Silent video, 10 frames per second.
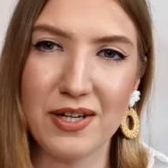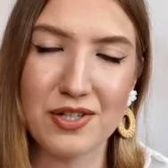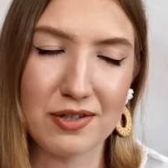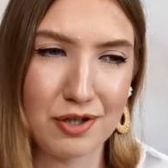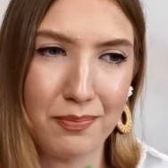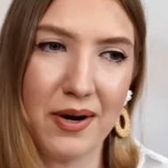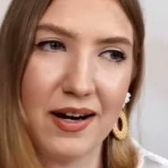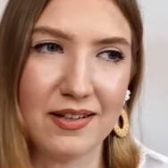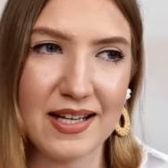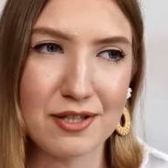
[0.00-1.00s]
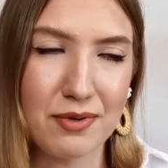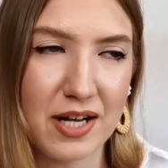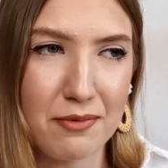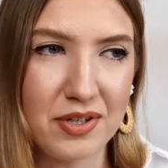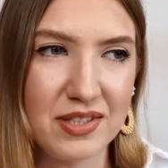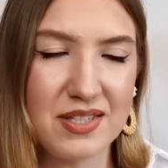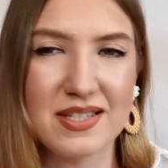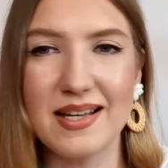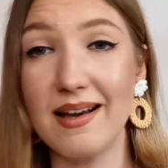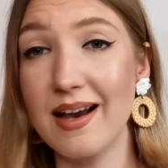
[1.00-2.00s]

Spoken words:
by Chopard. That's what I wanted to say.